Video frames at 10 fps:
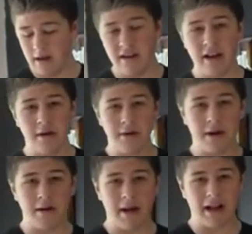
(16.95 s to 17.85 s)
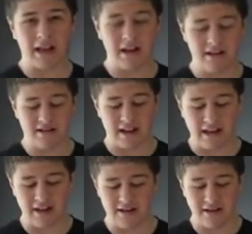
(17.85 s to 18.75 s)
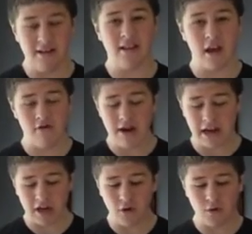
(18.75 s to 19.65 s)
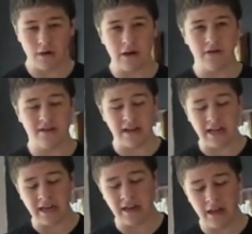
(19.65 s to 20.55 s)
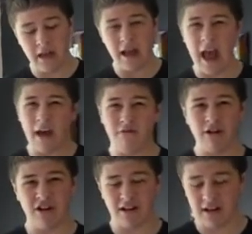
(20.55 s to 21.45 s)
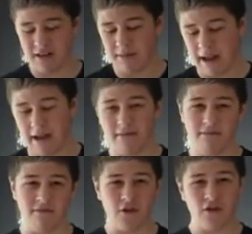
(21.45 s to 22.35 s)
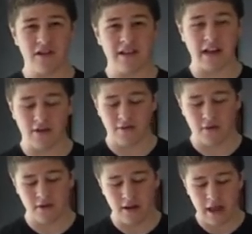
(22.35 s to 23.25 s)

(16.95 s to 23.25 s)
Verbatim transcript: Today we're doing about king snakes. They're a really cool little snake, average size about 4 to 6 foot.